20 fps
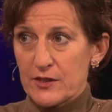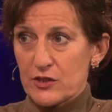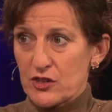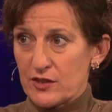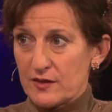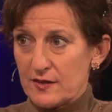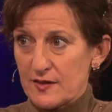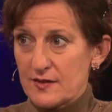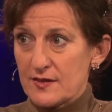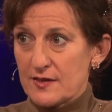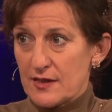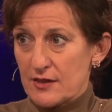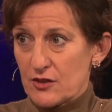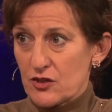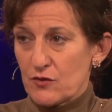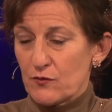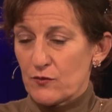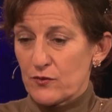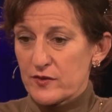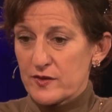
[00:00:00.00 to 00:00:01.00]
much in this
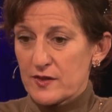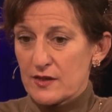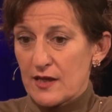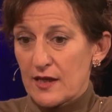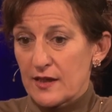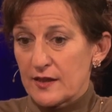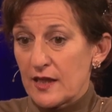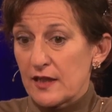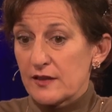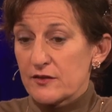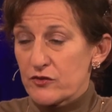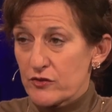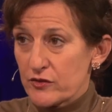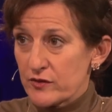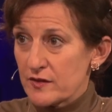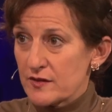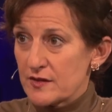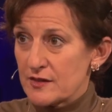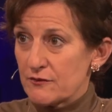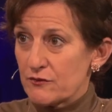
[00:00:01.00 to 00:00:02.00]
session, was an
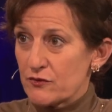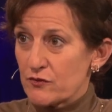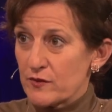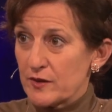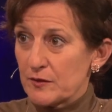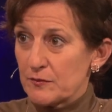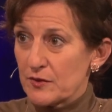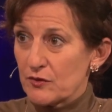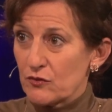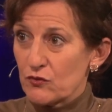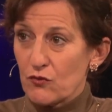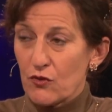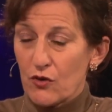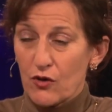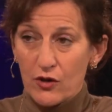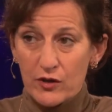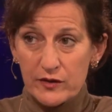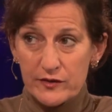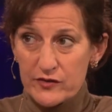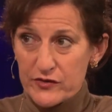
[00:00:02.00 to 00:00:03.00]
alternative treatment to
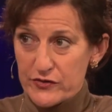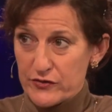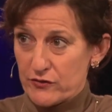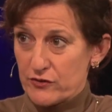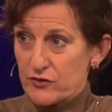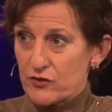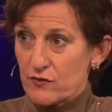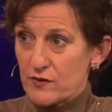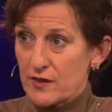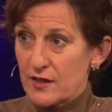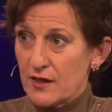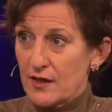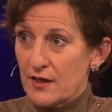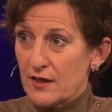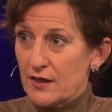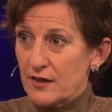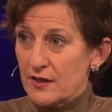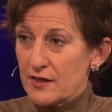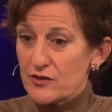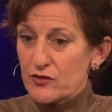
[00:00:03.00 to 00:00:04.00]
all the surgery
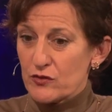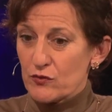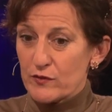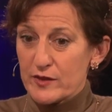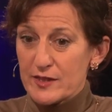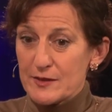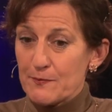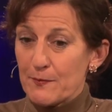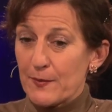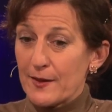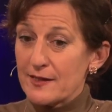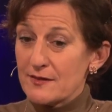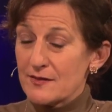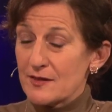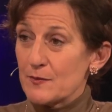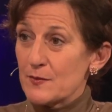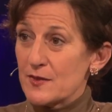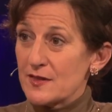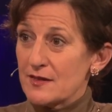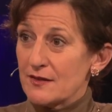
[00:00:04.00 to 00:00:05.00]
is to replace
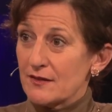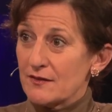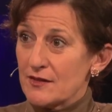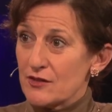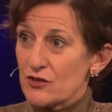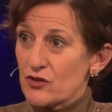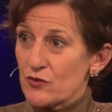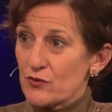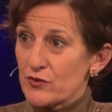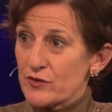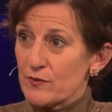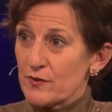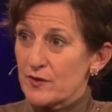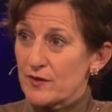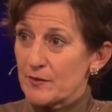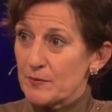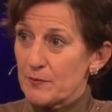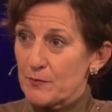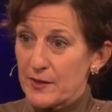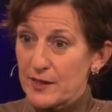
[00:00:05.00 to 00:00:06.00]
the missing tissues with
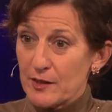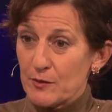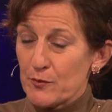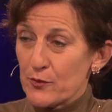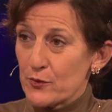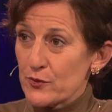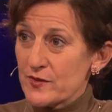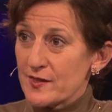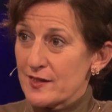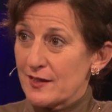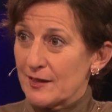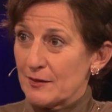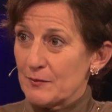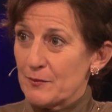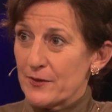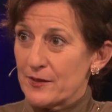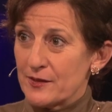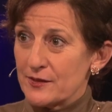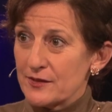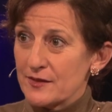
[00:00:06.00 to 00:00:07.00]
the pink porcelain
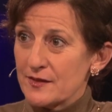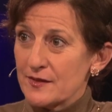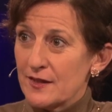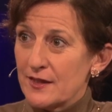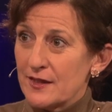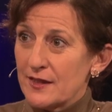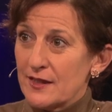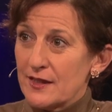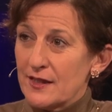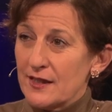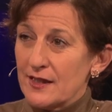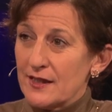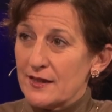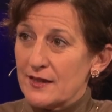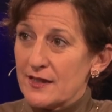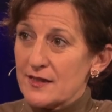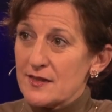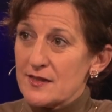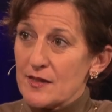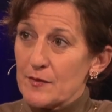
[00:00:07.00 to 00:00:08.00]
part. And
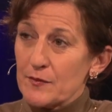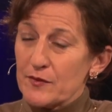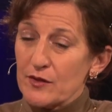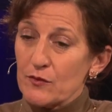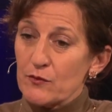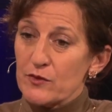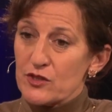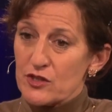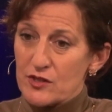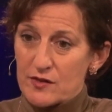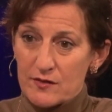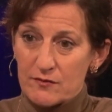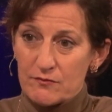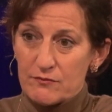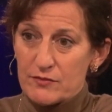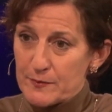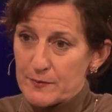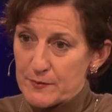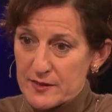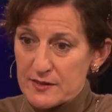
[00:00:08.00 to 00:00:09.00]
that's something which
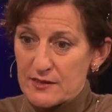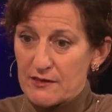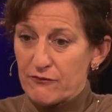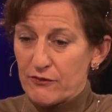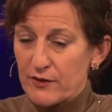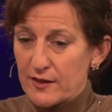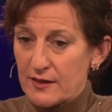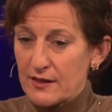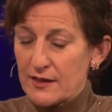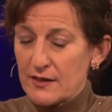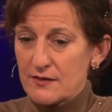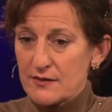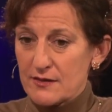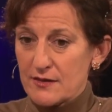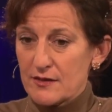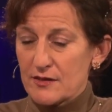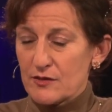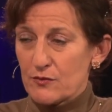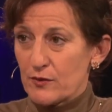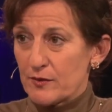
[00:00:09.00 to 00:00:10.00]
specific
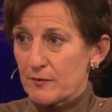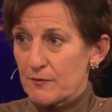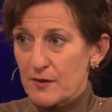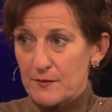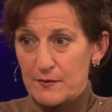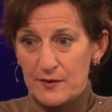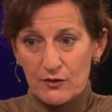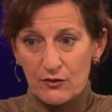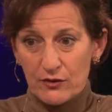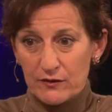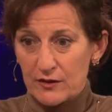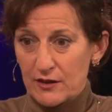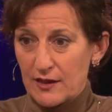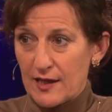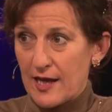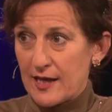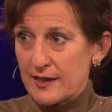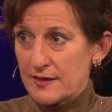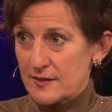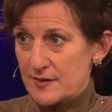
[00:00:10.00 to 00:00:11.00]
cases with maybe not the
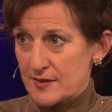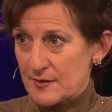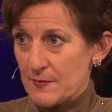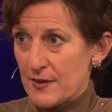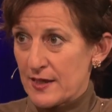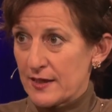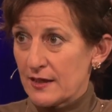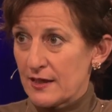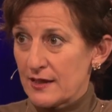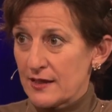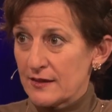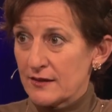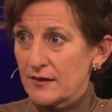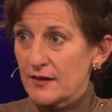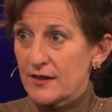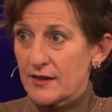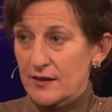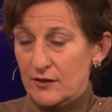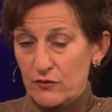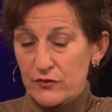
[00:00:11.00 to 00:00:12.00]
highest smile line
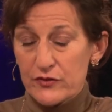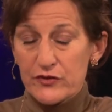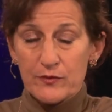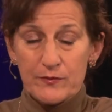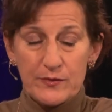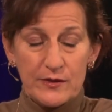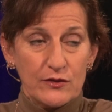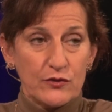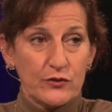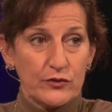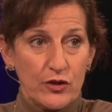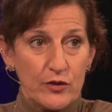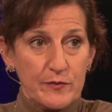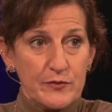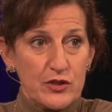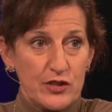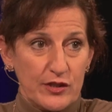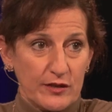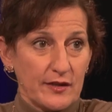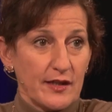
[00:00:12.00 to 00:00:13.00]
can also be a good
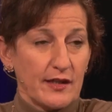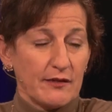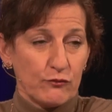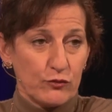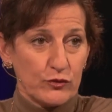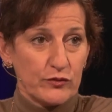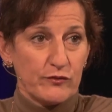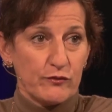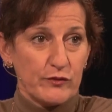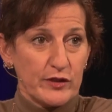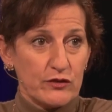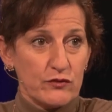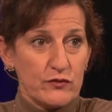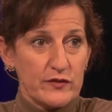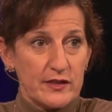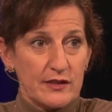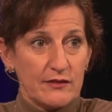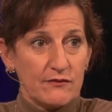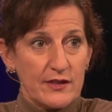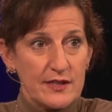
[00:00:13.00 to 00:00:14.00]
option and would reduce
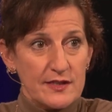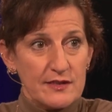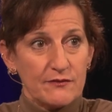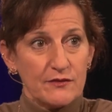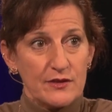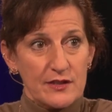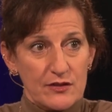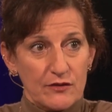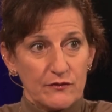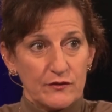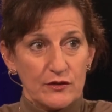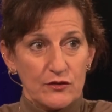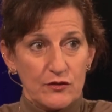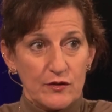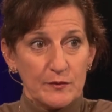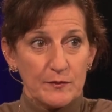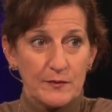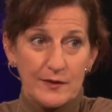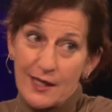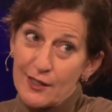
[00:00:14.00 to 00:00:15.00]
the invasiveness of the
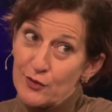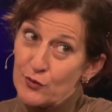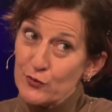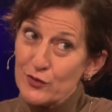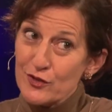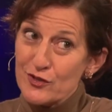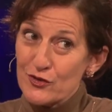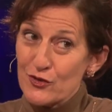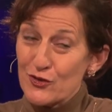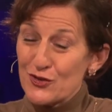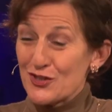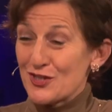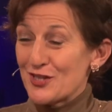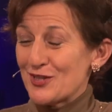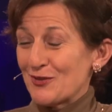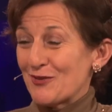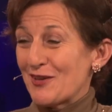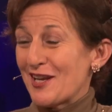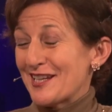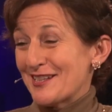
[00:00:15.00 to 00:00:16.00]
treatment. I know the surgeons
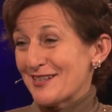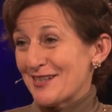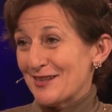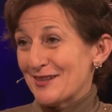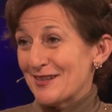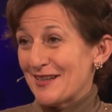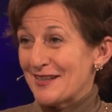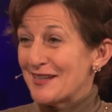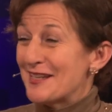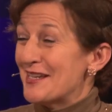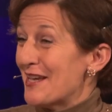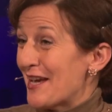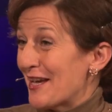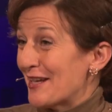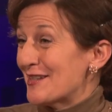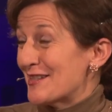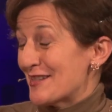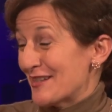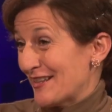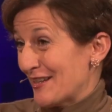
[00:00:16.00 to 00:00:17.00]
don't like it, and he
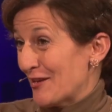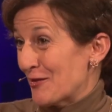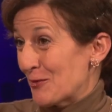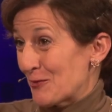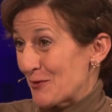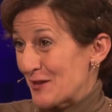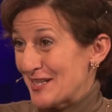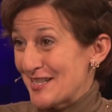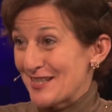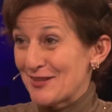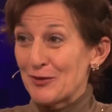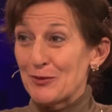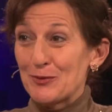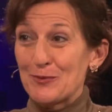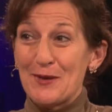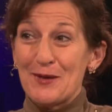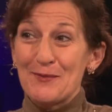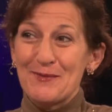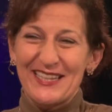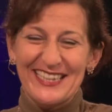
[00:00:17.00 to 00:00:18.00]
hates it, he already told
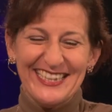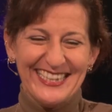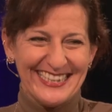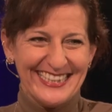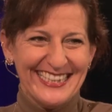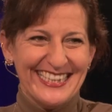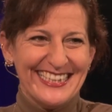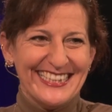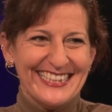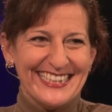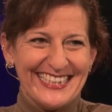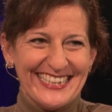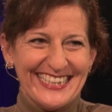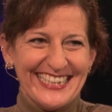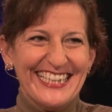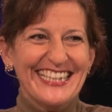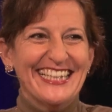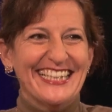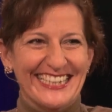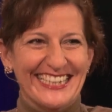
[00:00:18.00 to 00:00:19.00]
me.